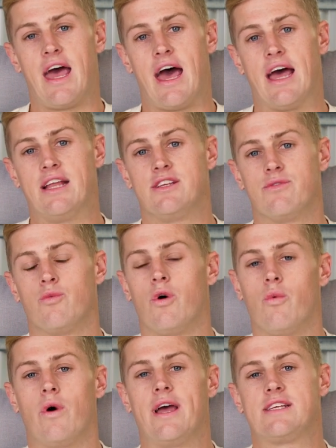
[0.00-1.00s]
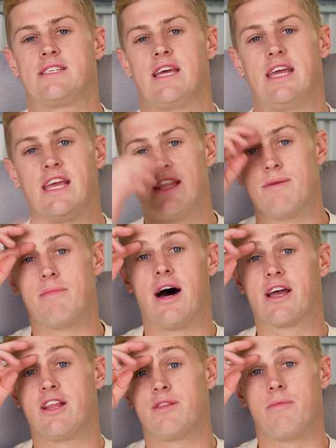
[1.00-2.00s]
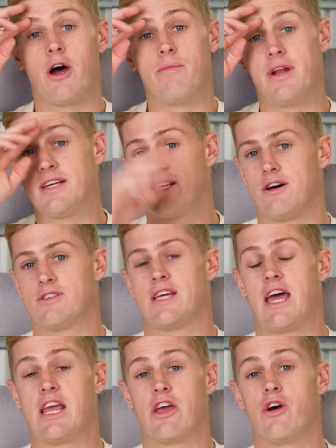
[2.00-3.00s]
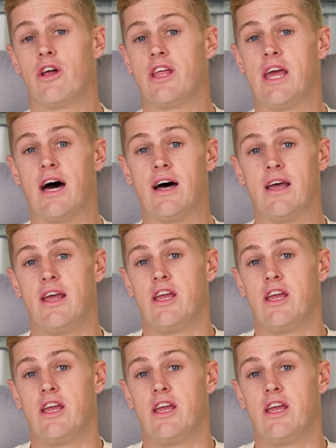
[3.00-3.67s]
And what we're seeing in the market at the moment, as I was saying earlier,